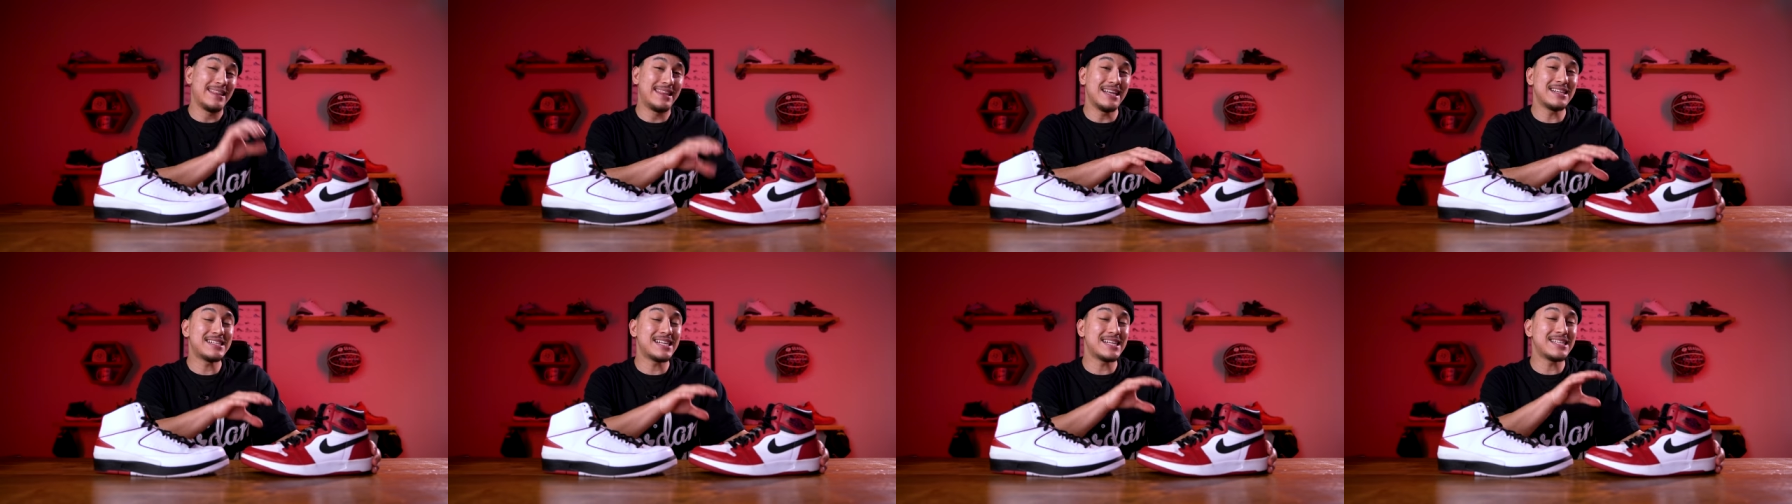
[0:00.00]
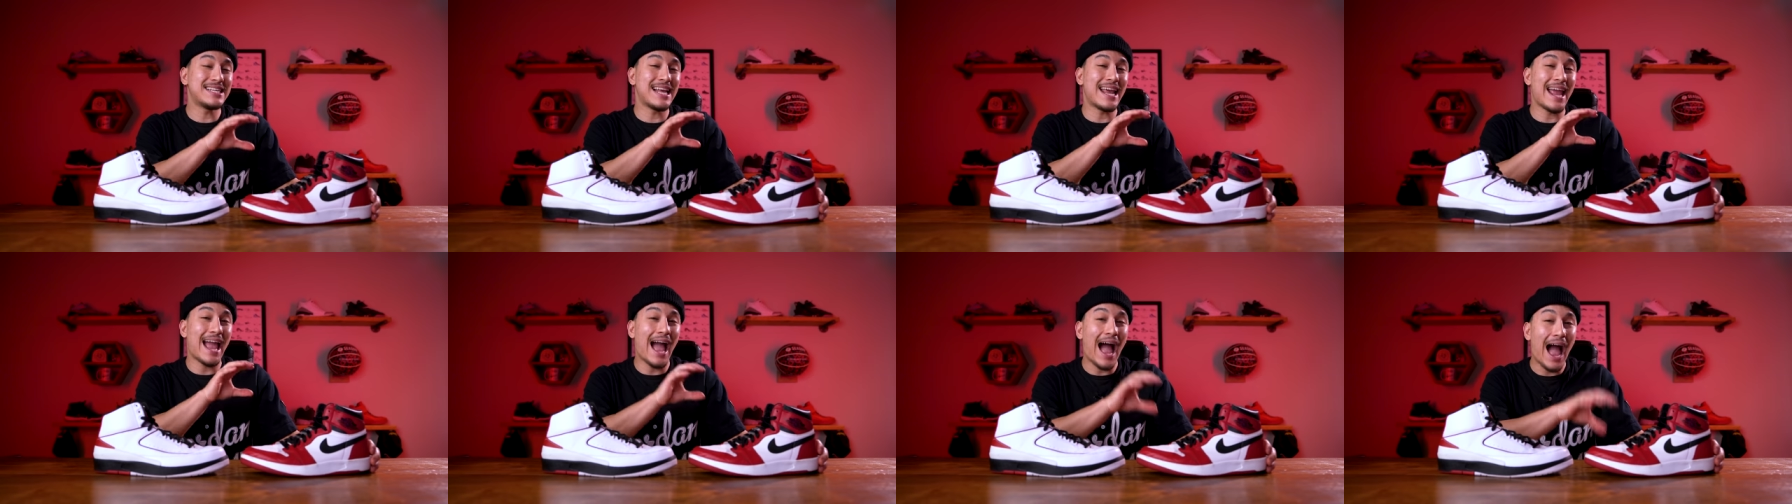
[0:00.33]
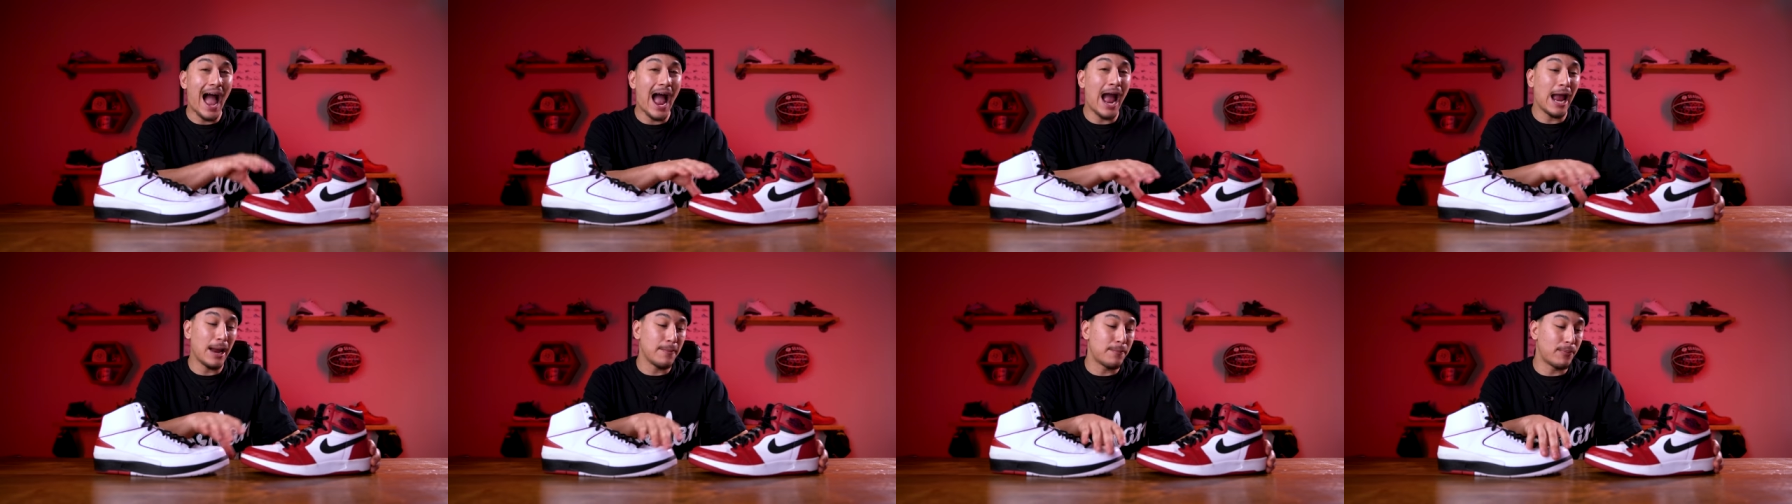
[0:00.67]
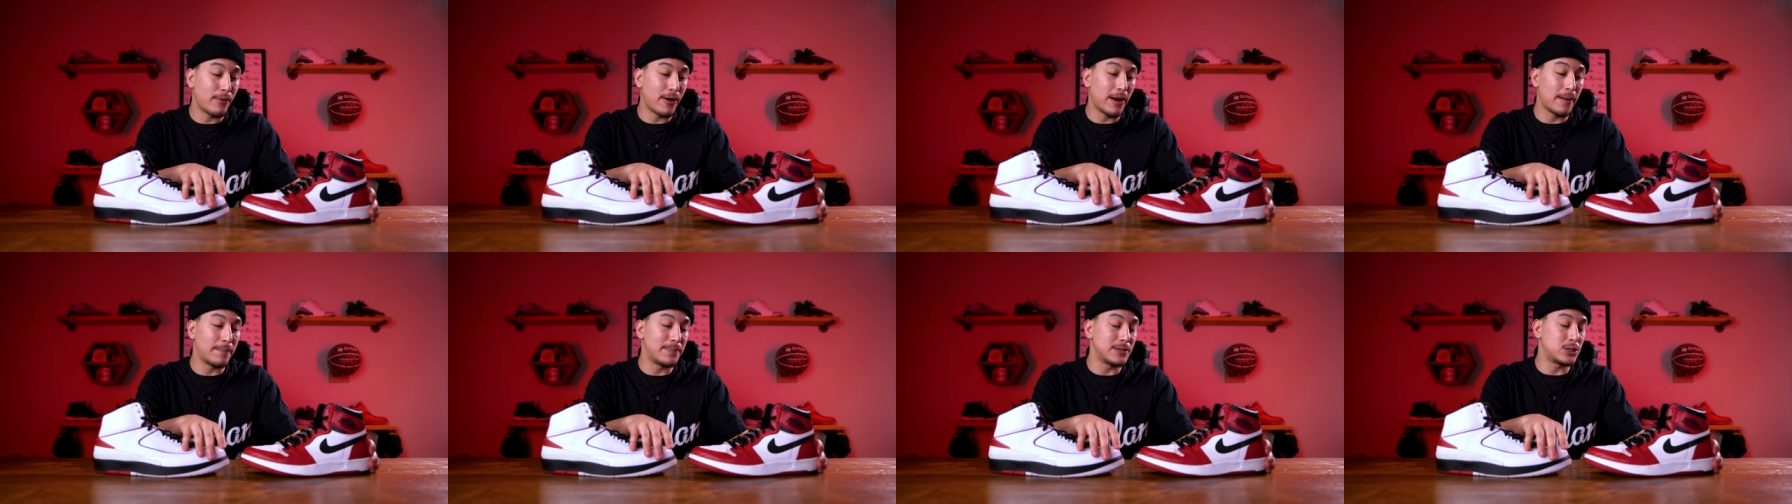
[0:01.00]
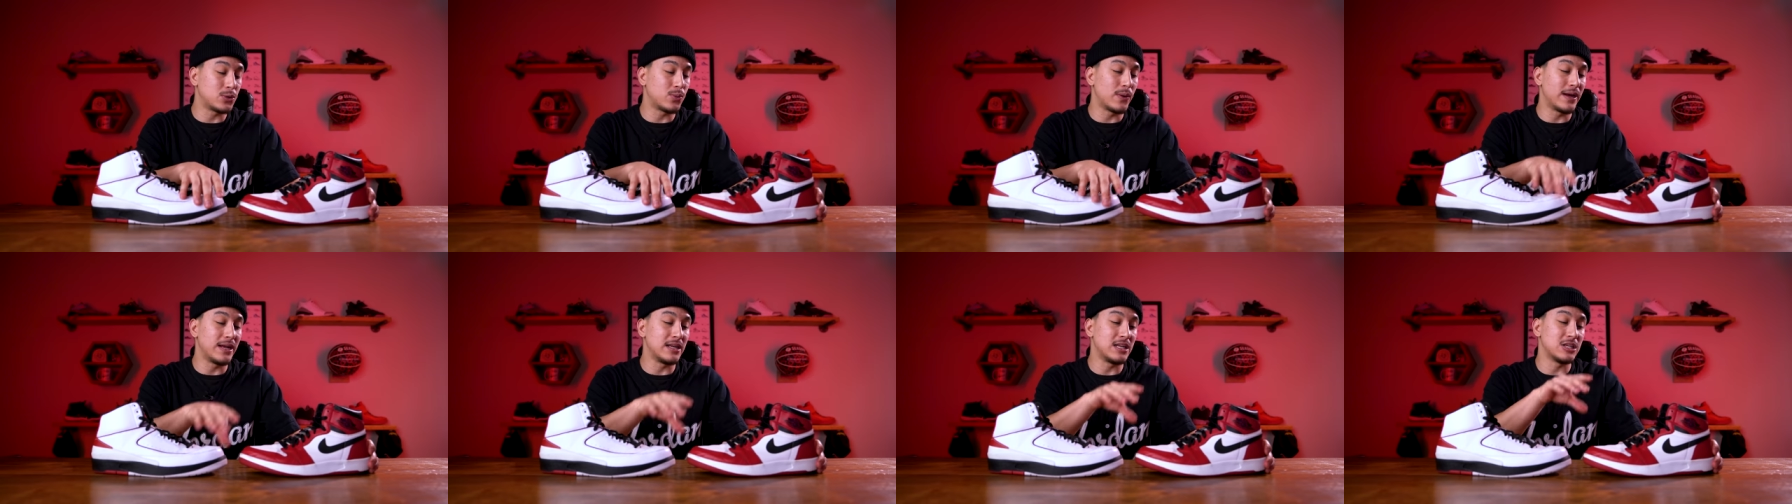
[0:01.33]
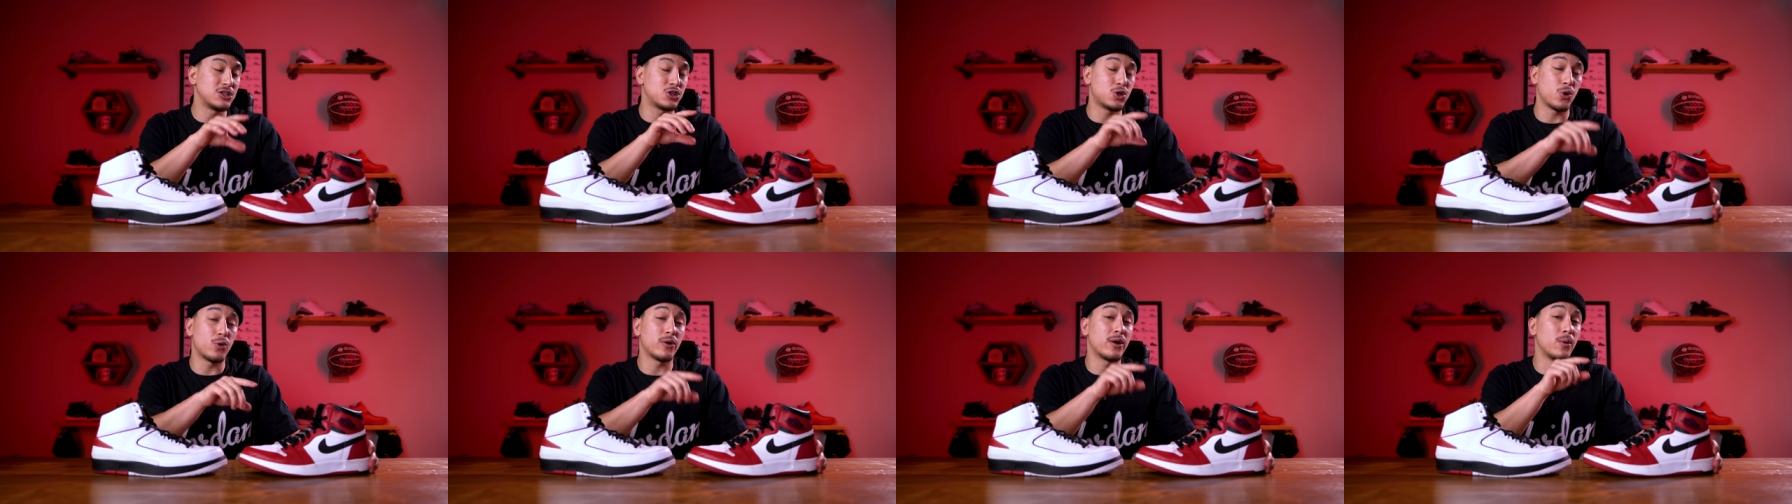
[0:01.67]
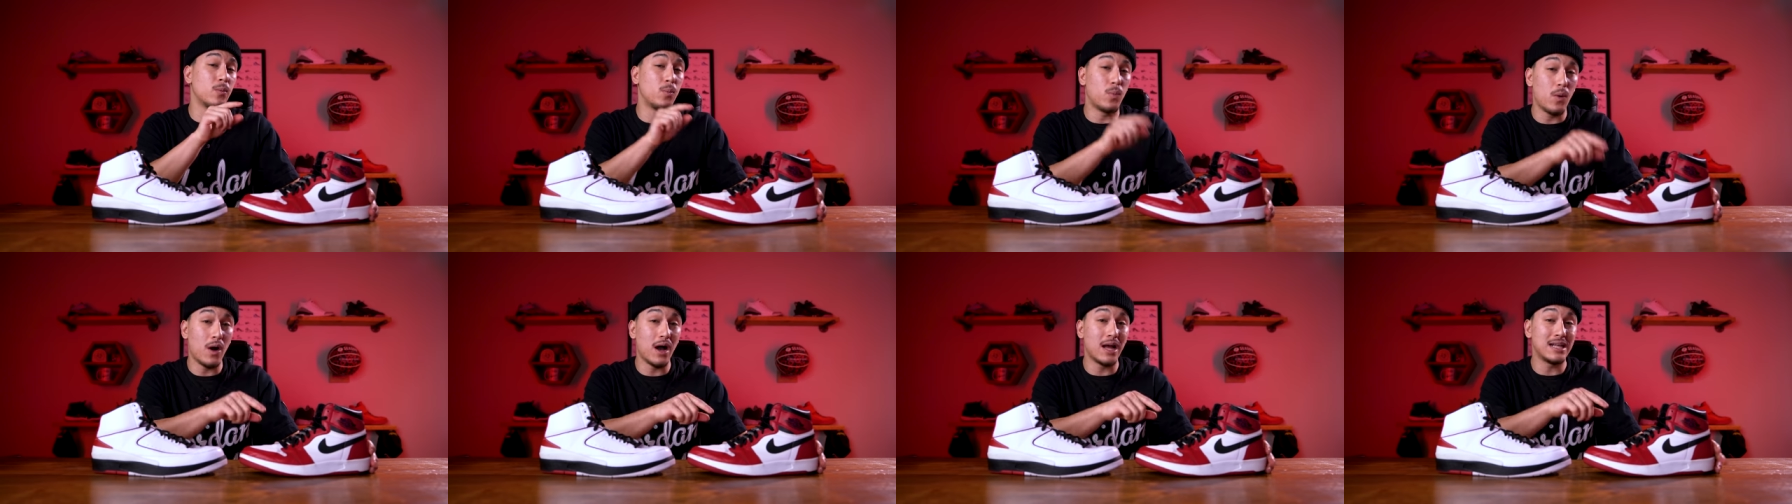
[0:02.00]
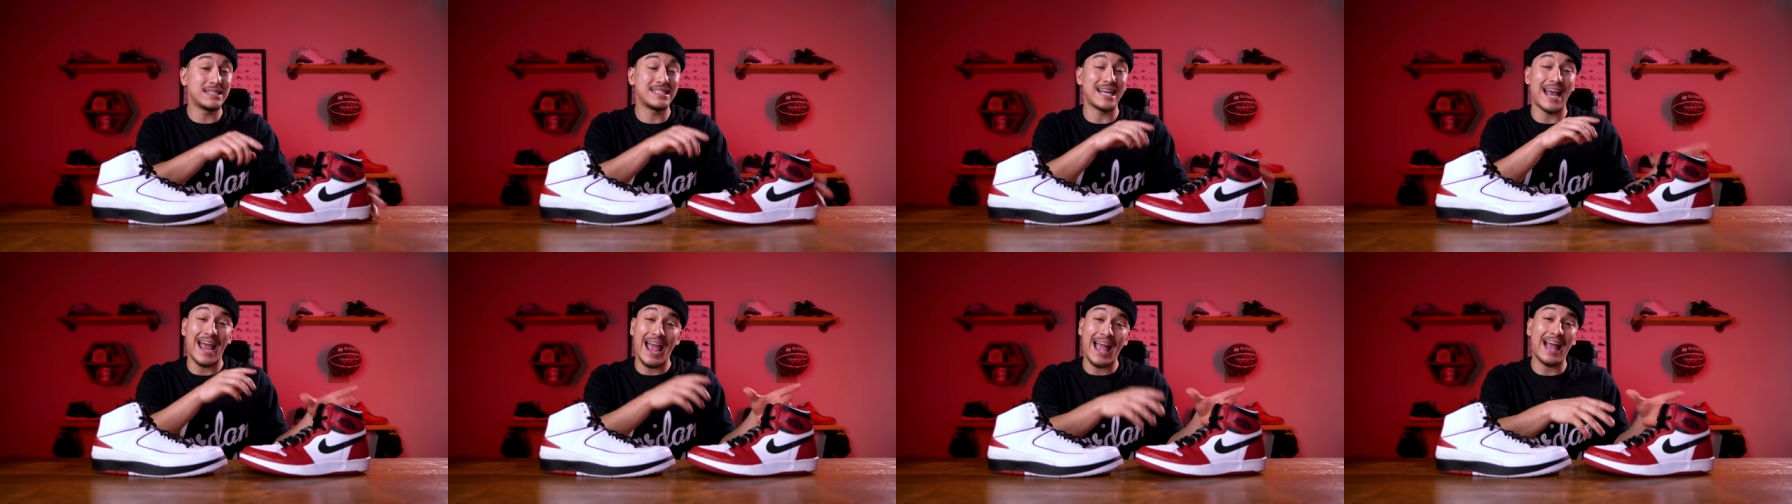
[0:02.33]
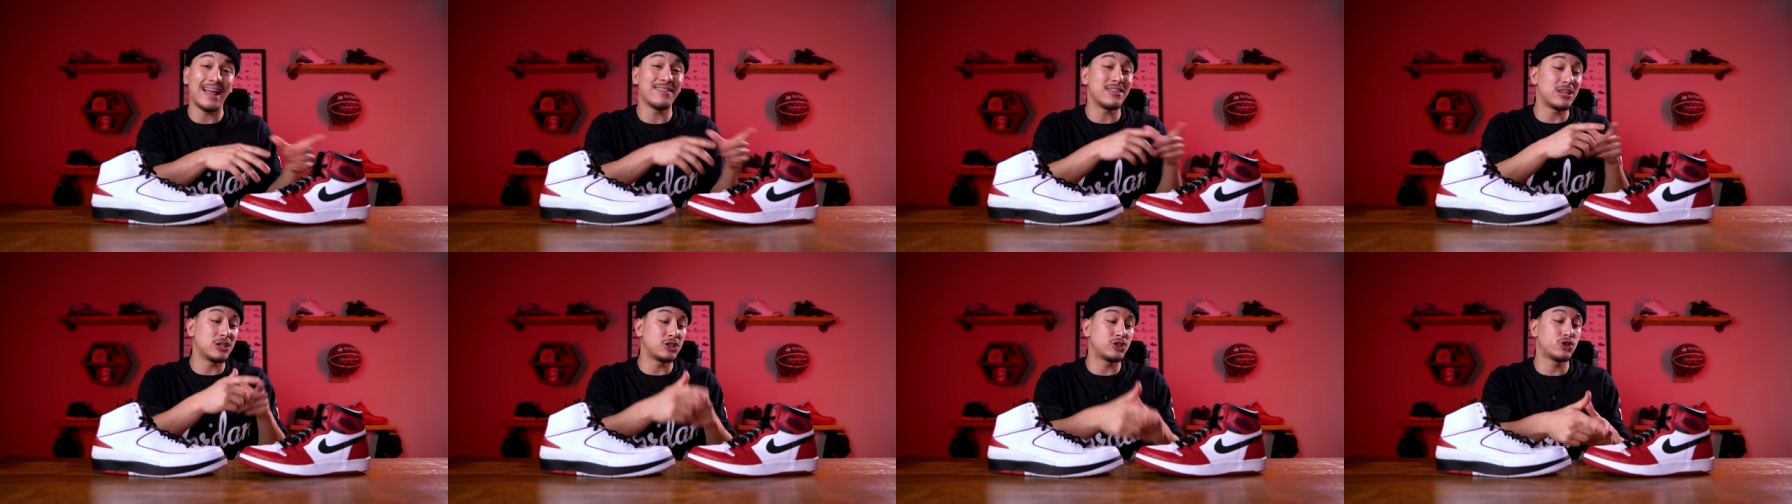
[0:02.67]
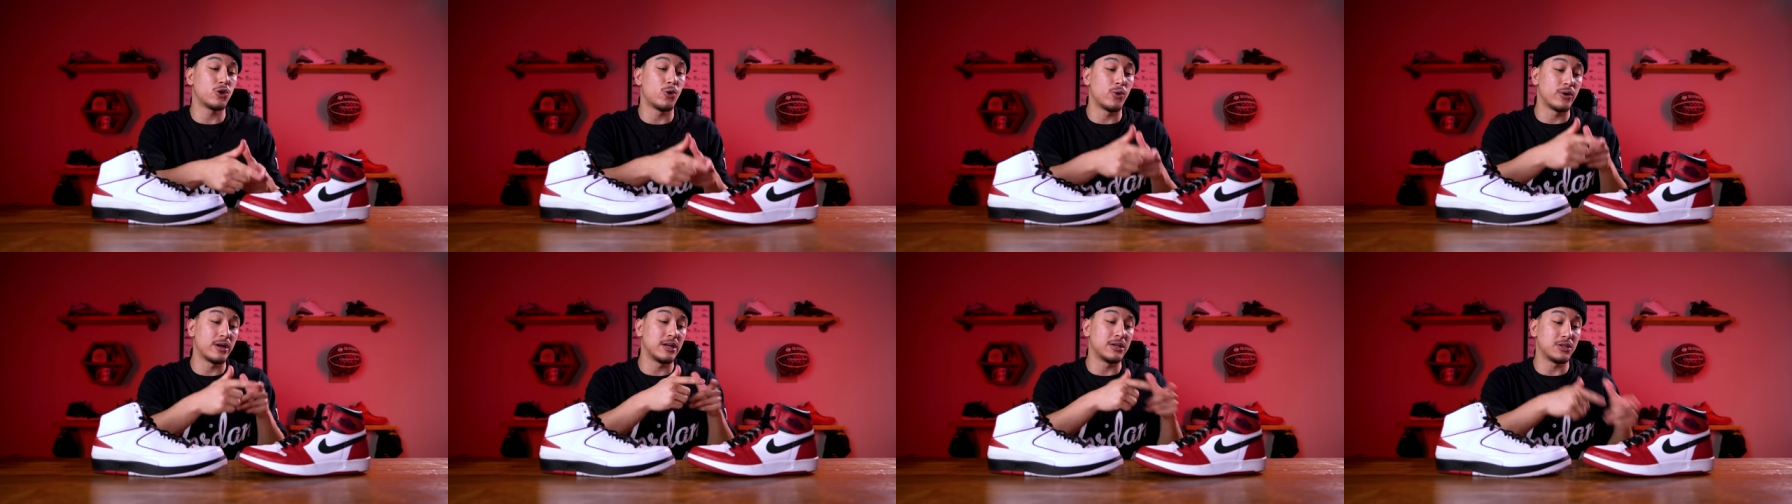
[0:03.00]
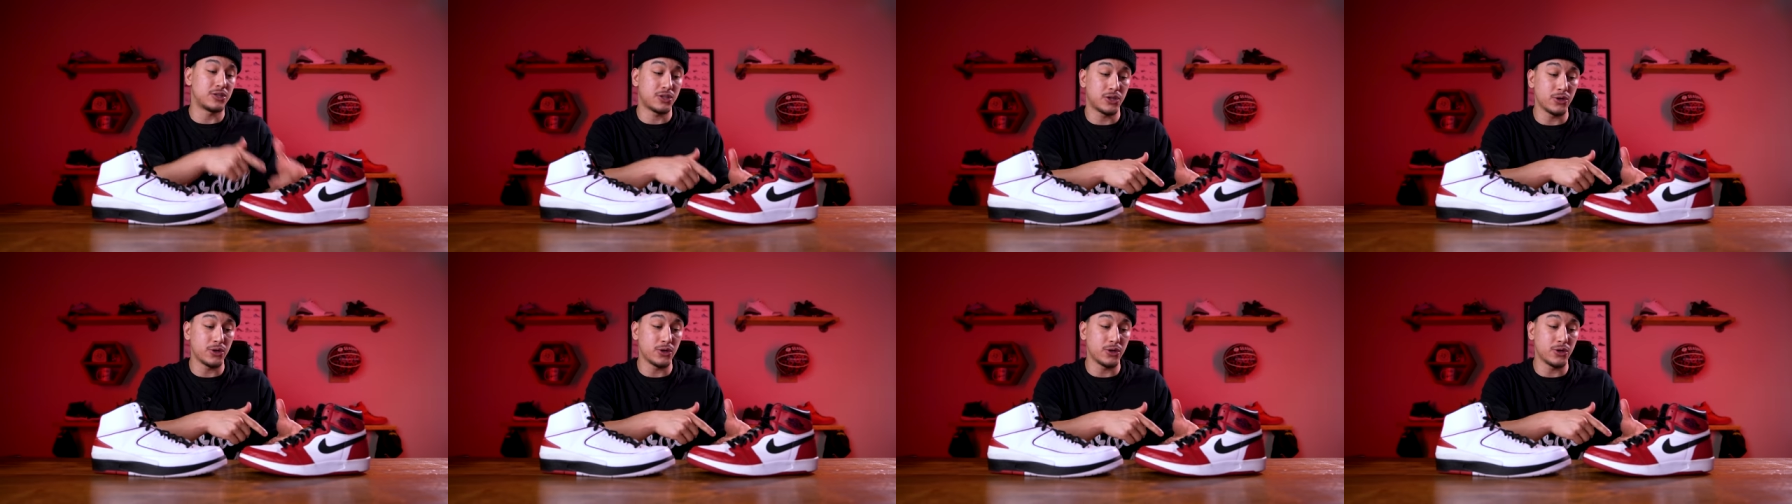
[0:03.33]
this is a hybrid between the Jordan 1s and the Jordan